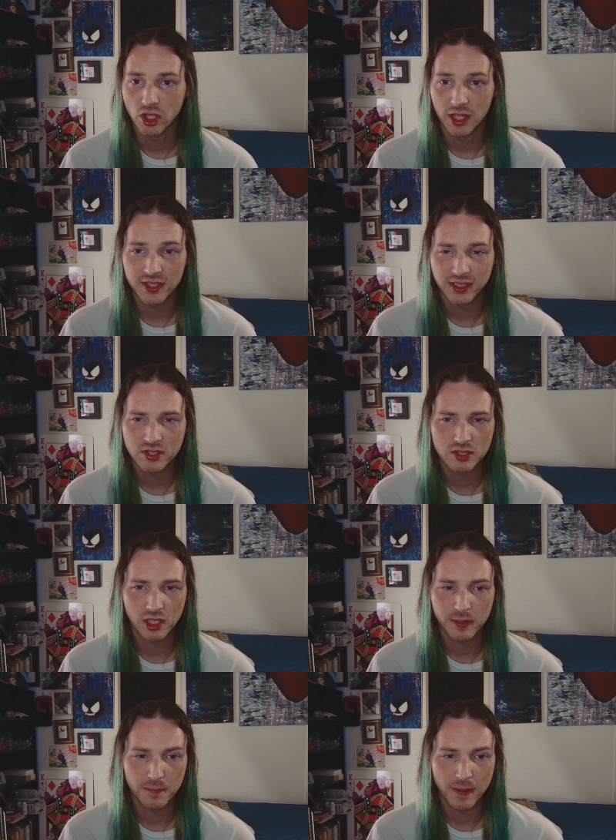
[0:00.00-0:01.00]
I think that's just
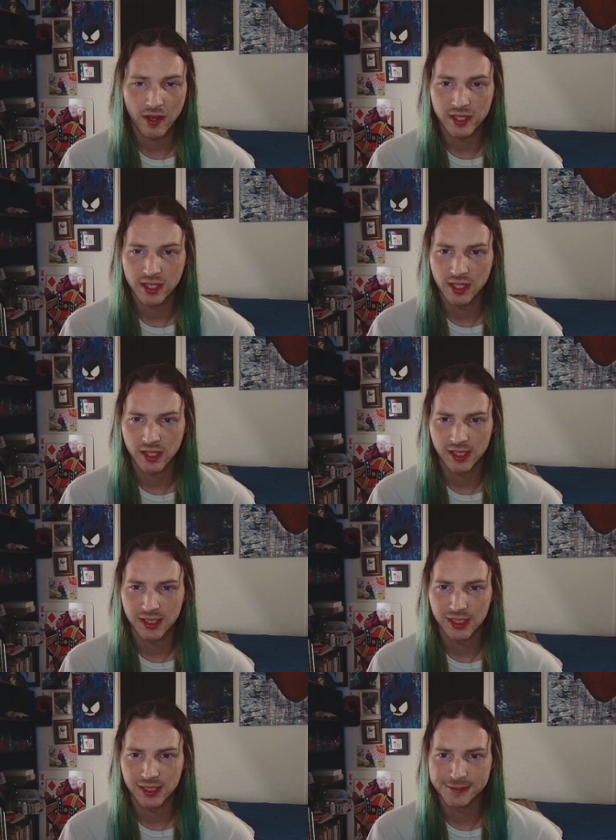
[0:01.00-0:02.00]
gonna be about it.
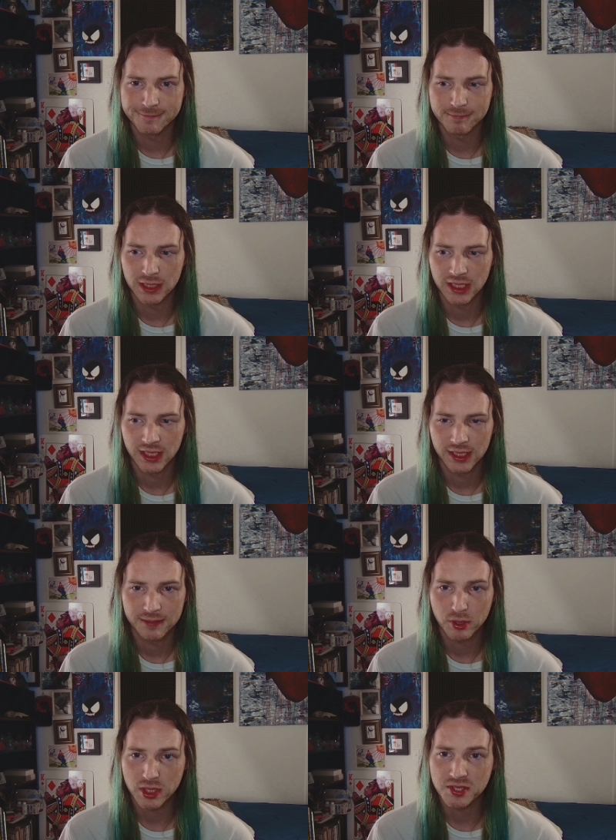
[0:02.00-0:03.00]
I'm
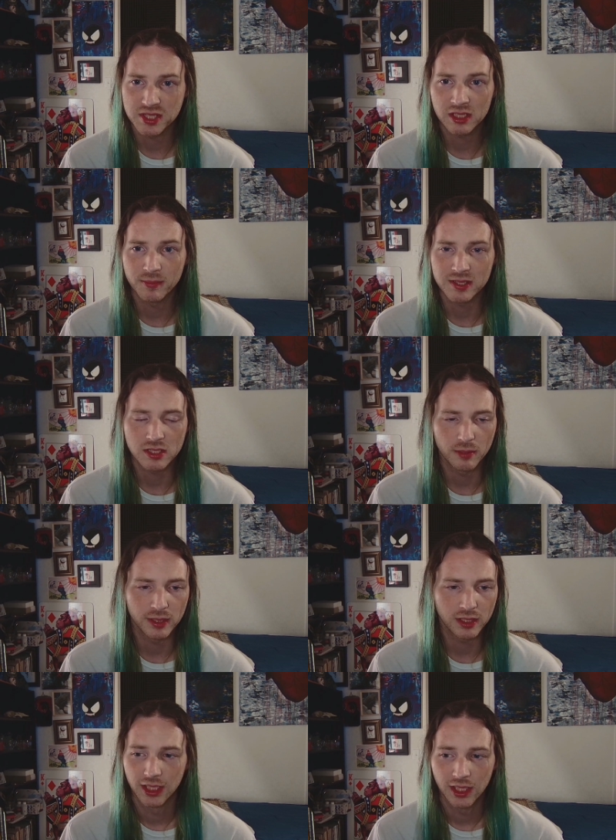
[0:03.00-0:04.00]
pretty sick to my
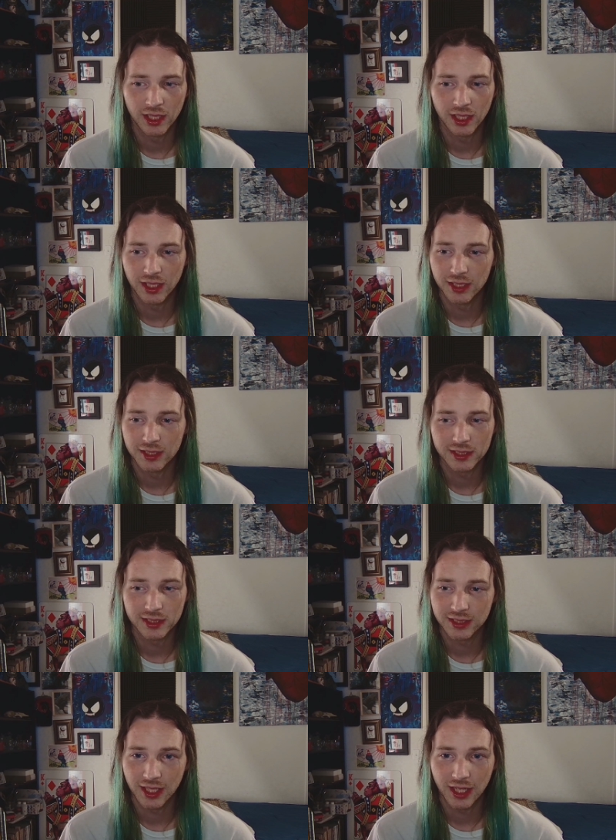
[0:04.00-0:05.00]
stomach.
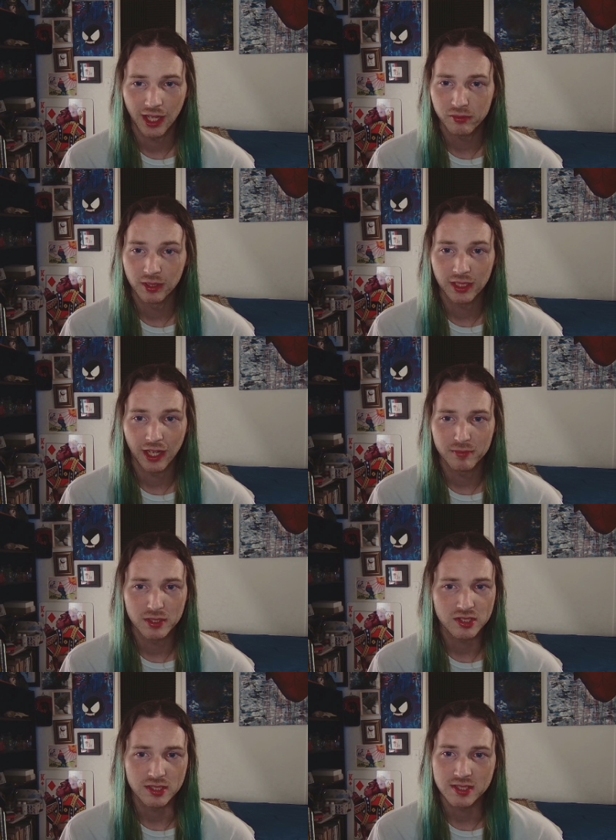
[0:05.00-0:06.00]
I don't really have
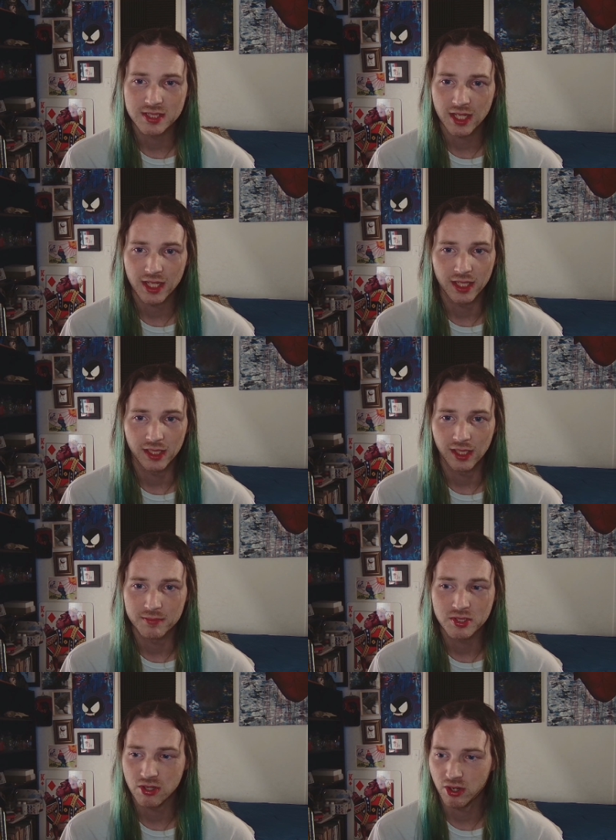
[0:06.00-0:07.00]
much to say.
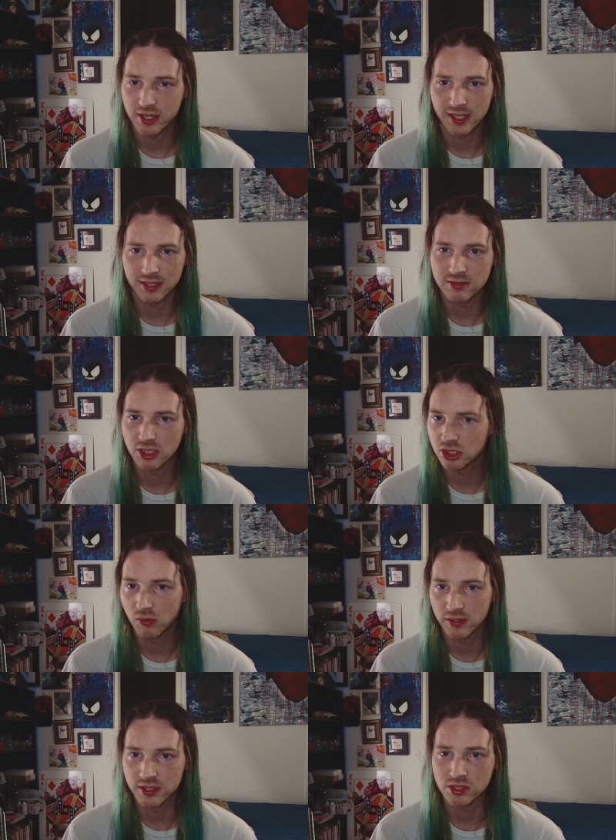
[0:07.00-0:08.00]
I'm sorry I took
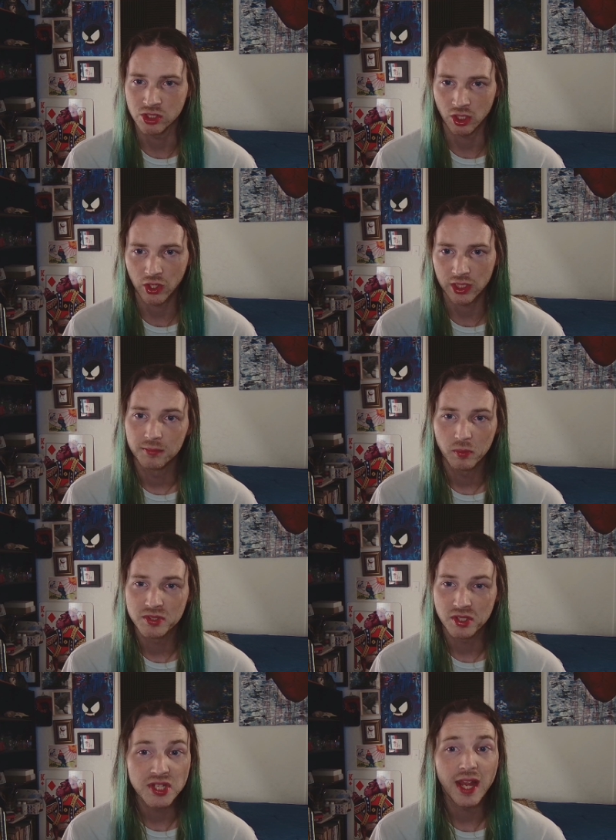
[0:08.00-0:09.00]
you on this journey. It
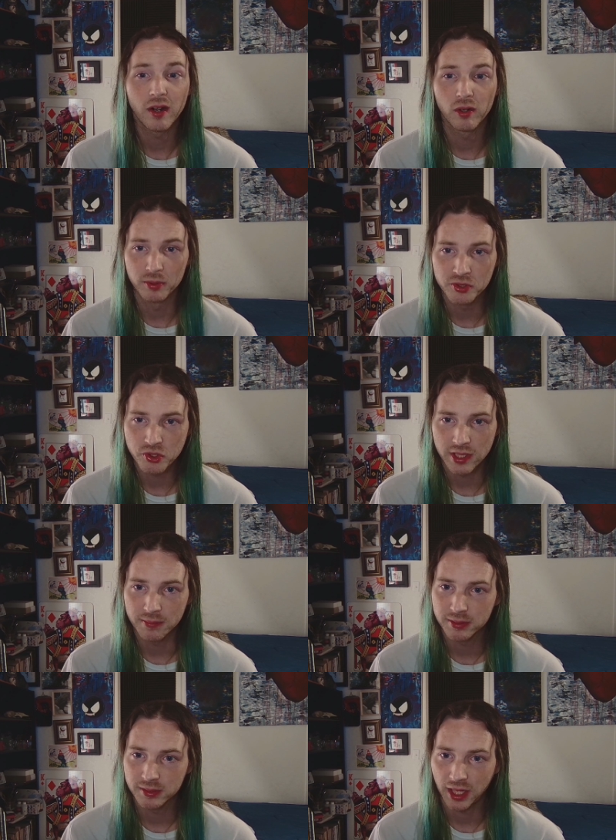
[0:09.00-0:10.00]
was a terrible
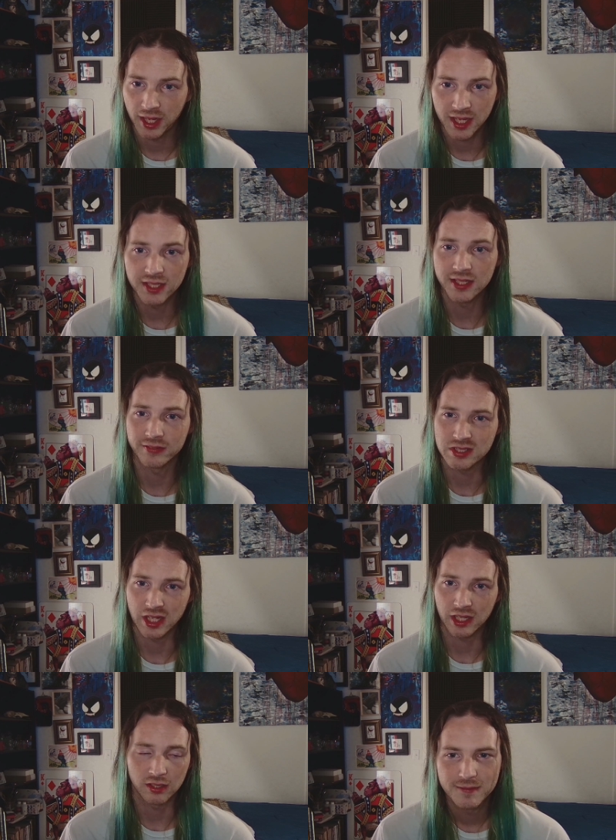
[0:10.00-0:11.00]
trip. I hated every
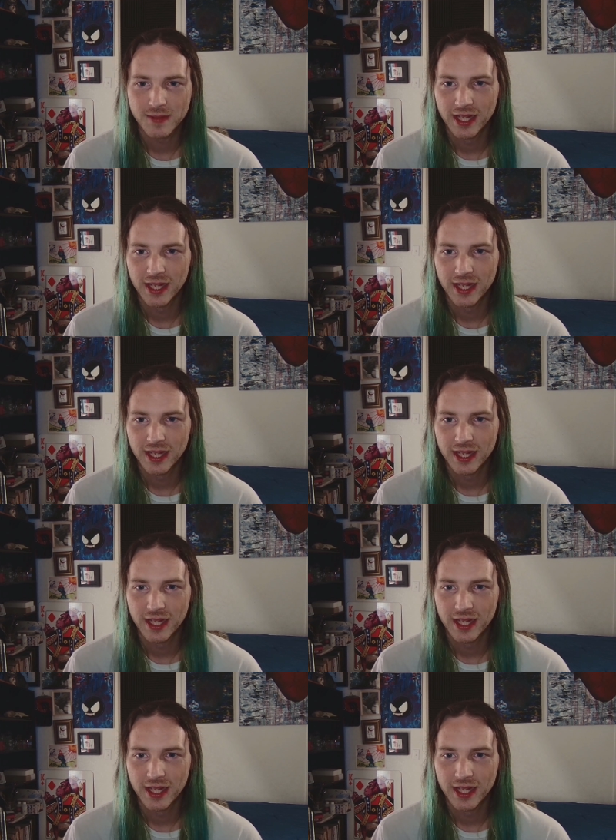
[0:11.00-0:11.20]
second.